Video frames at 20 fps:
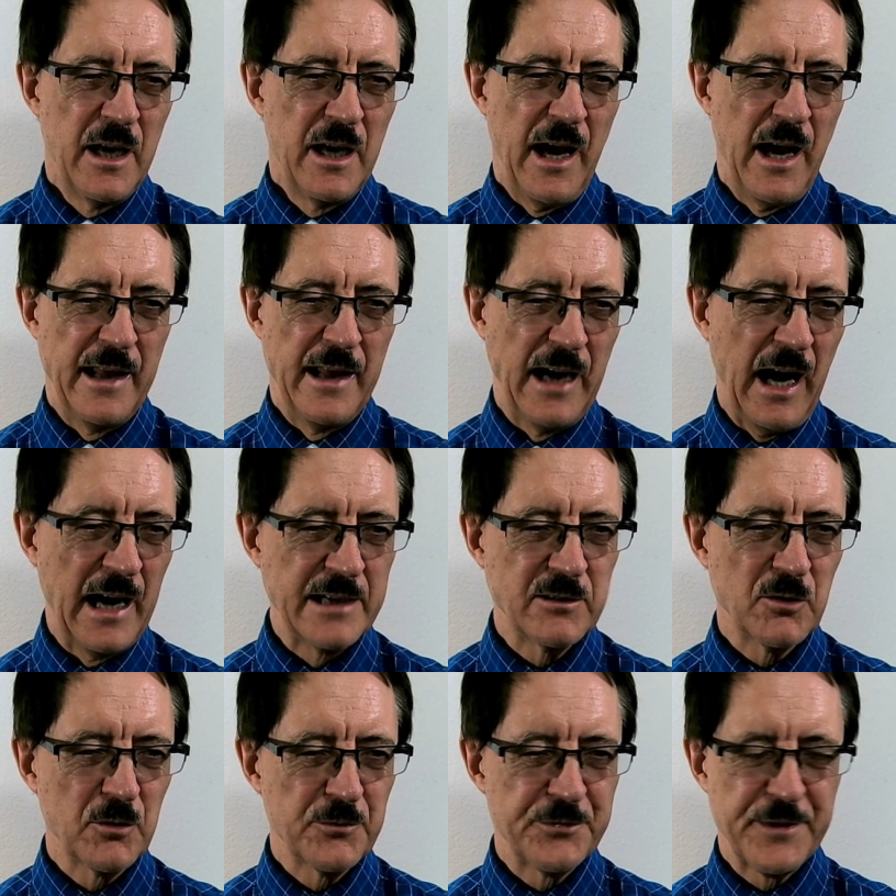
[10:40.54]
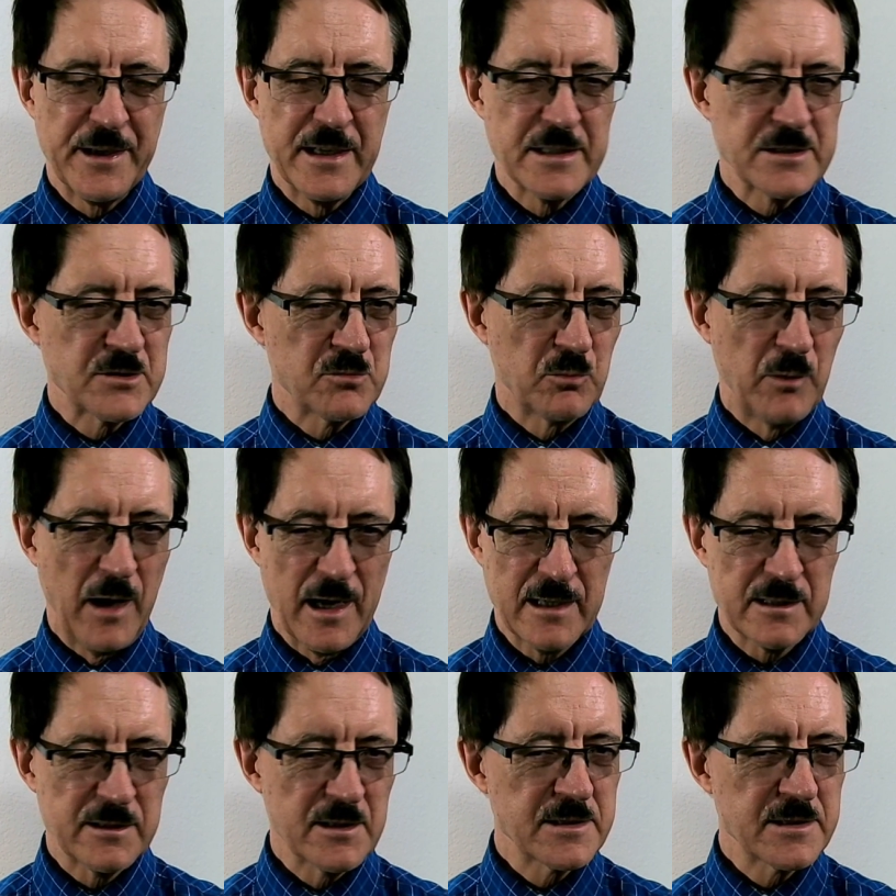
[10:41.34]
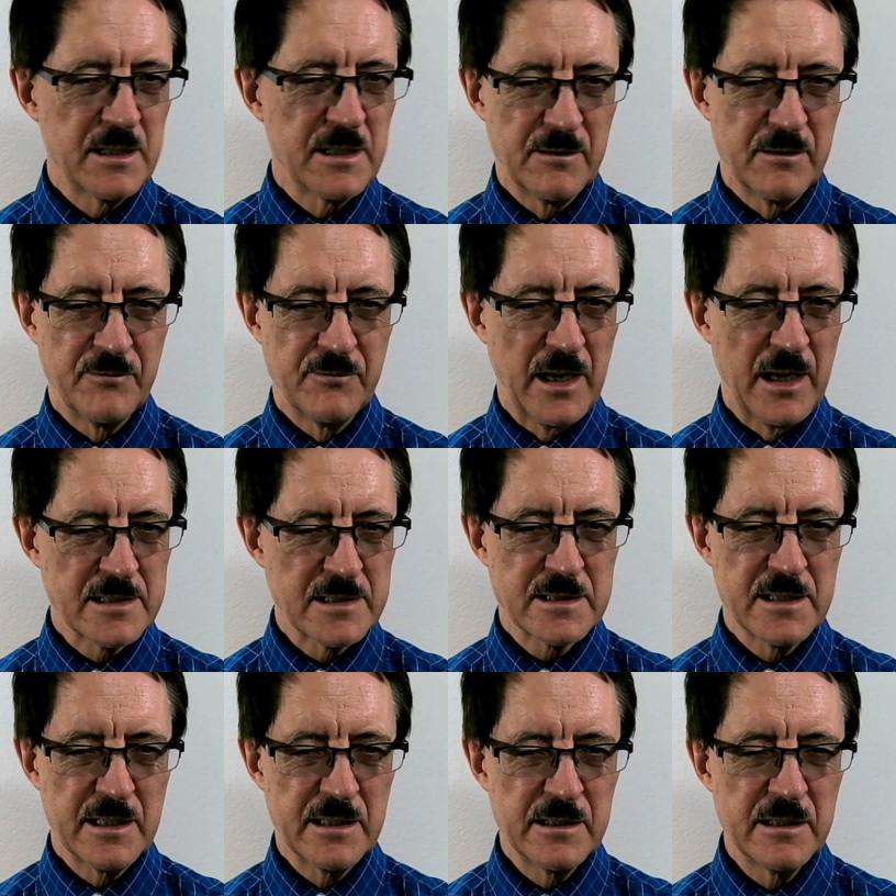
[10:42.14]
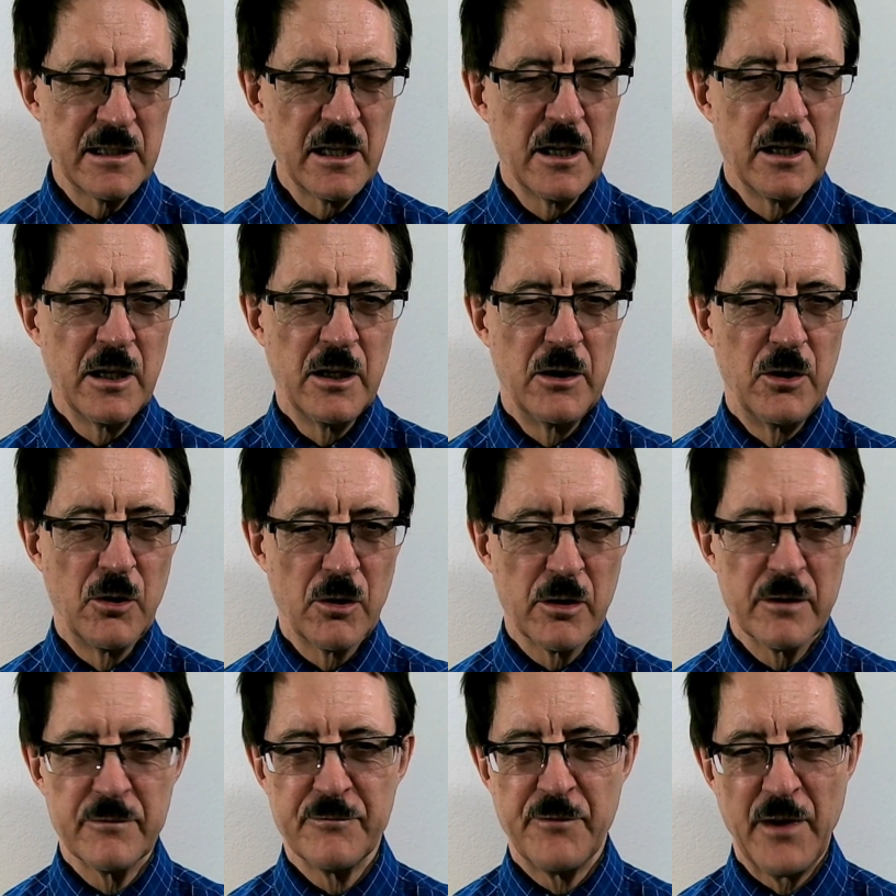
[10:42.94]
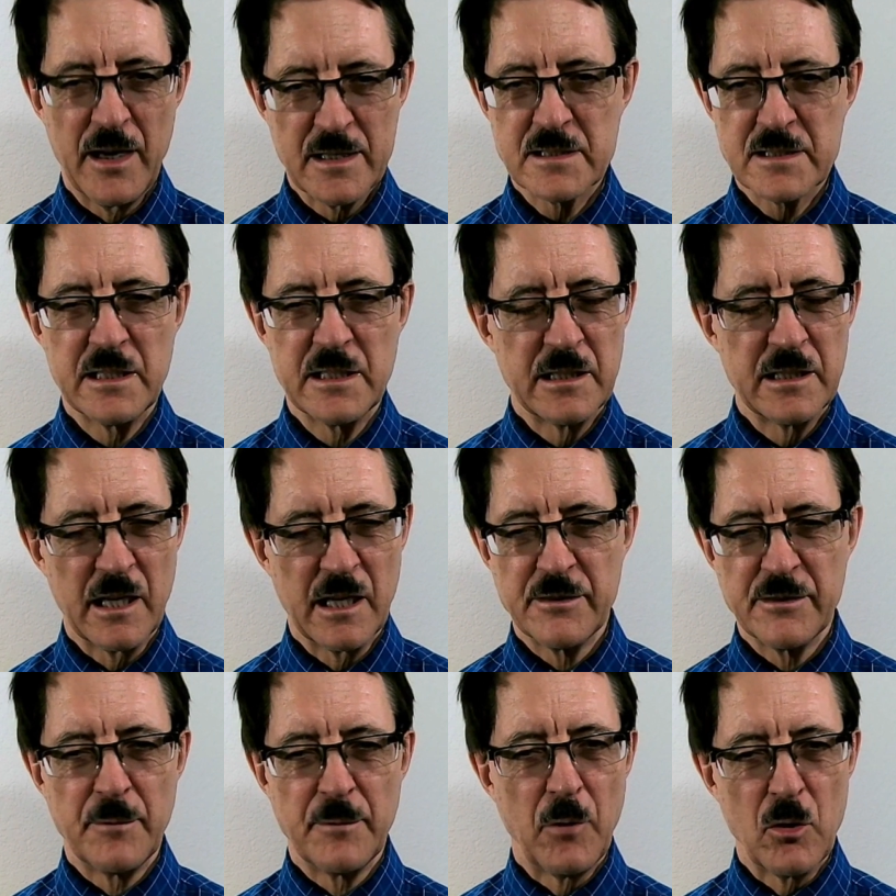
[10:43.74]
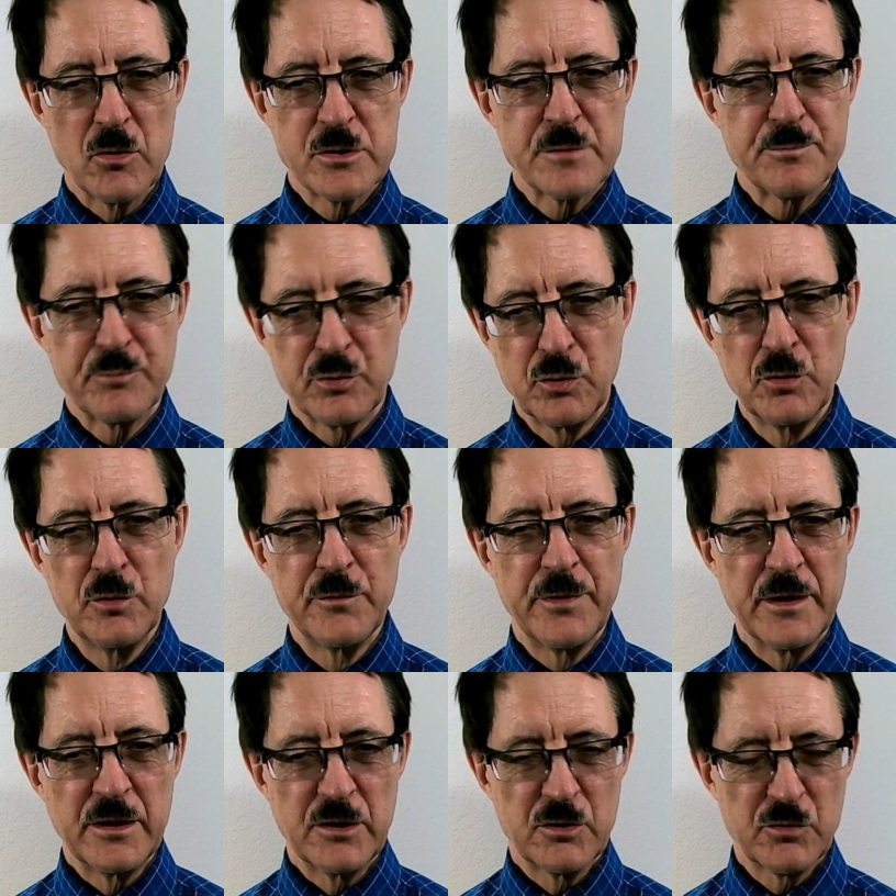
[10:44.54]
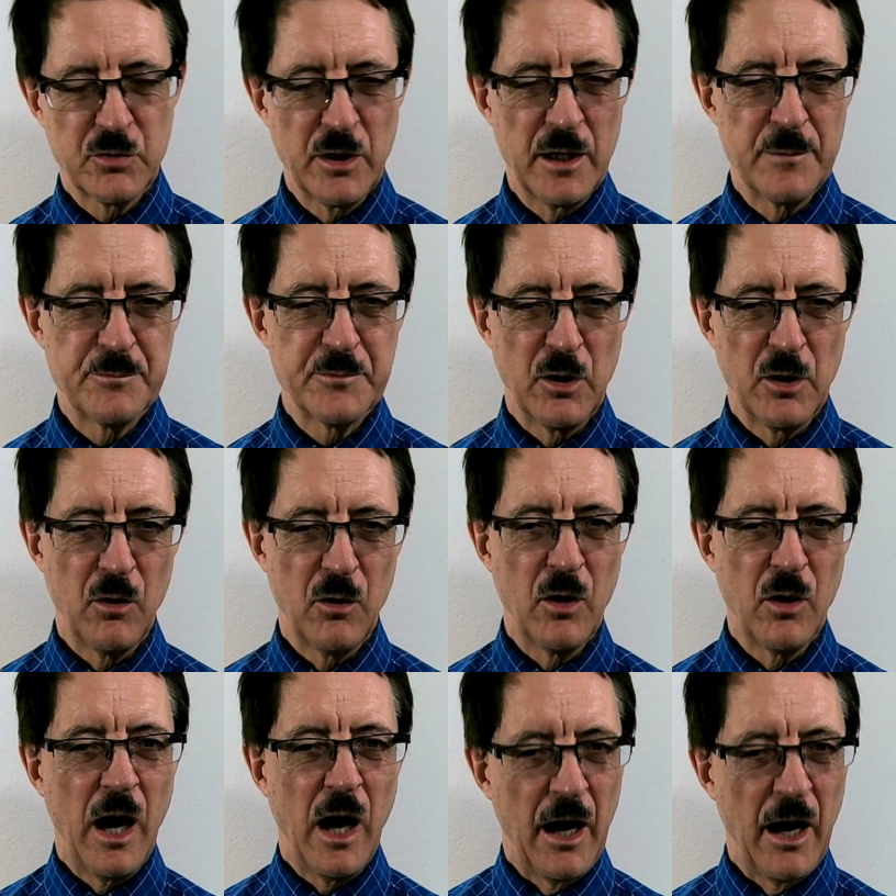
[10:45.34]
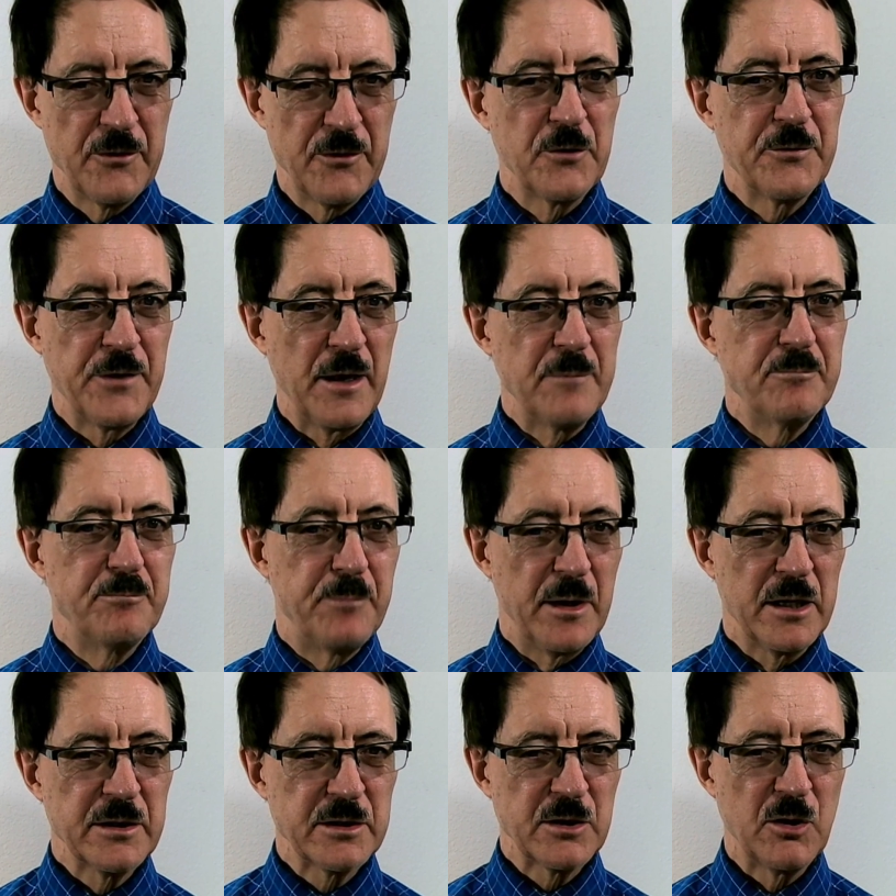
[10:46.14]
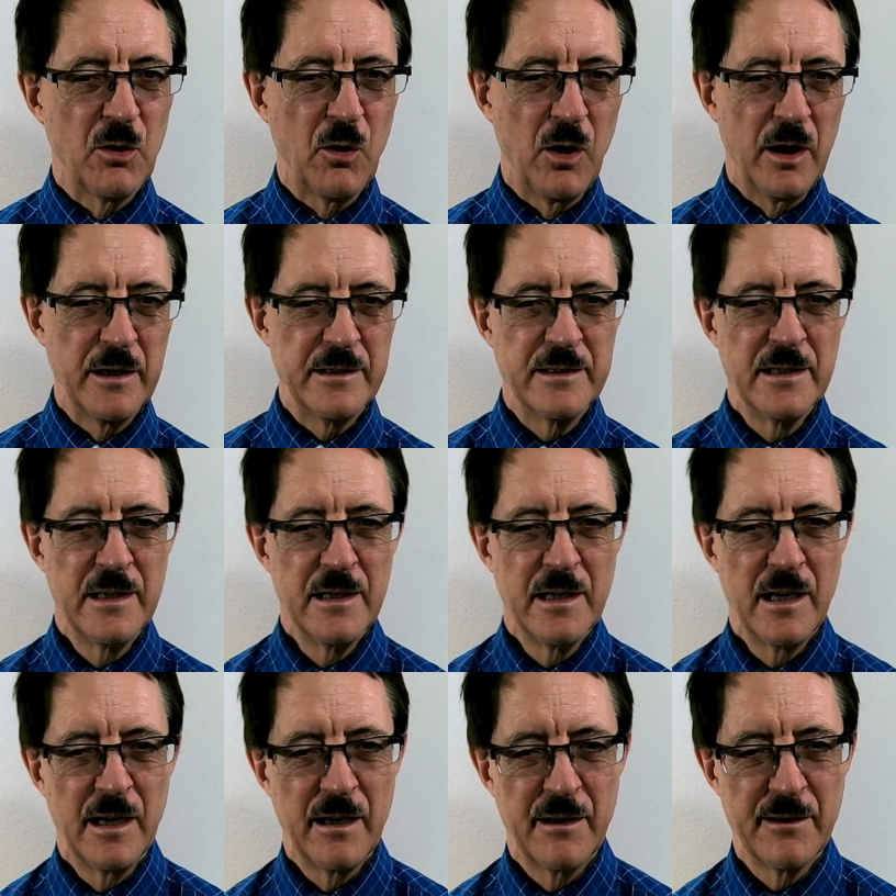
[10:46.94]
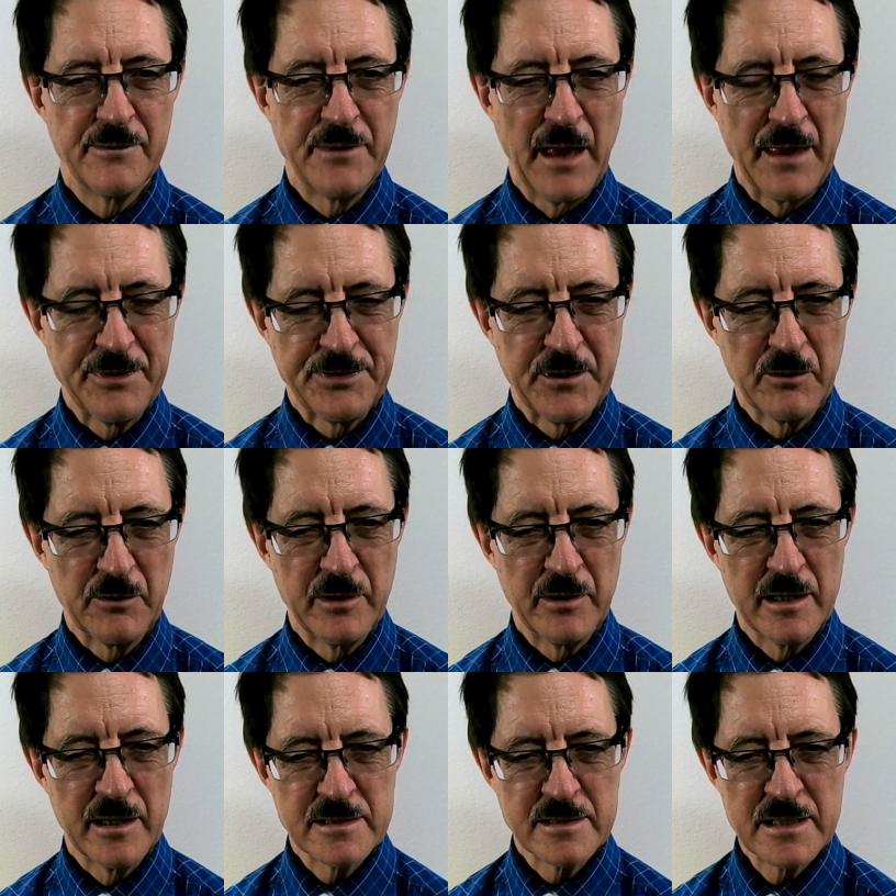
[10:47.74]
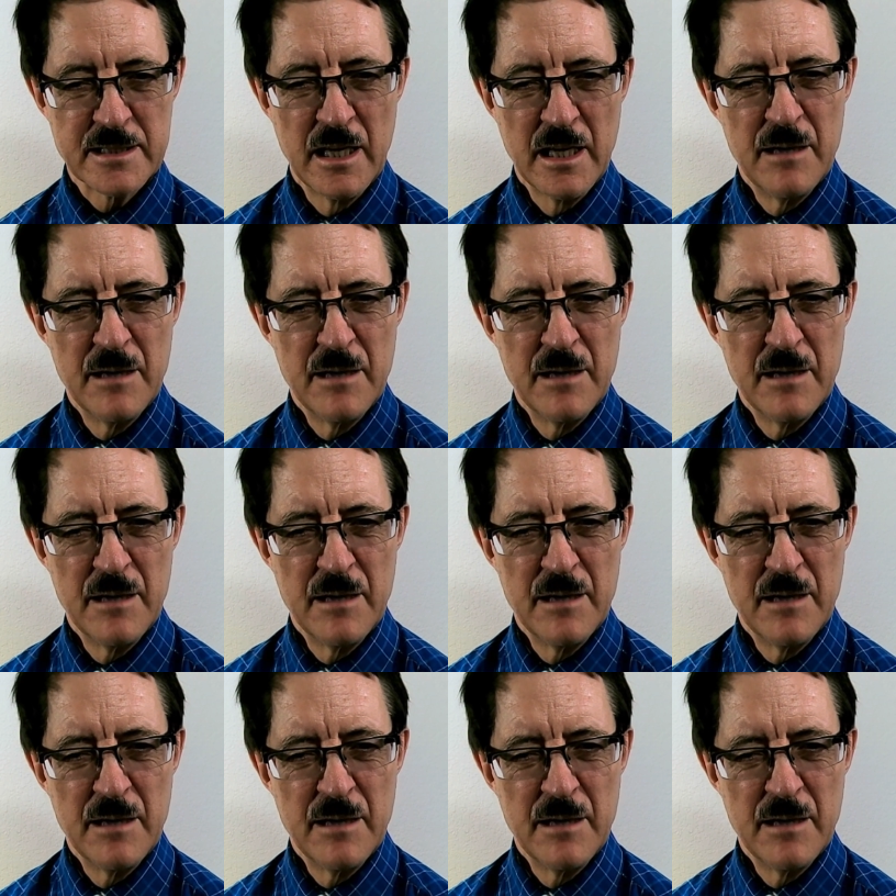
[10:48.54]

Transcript: And I don't think it's reckless investing. You're investing in the most proven crypto other than Bitcoin that there is.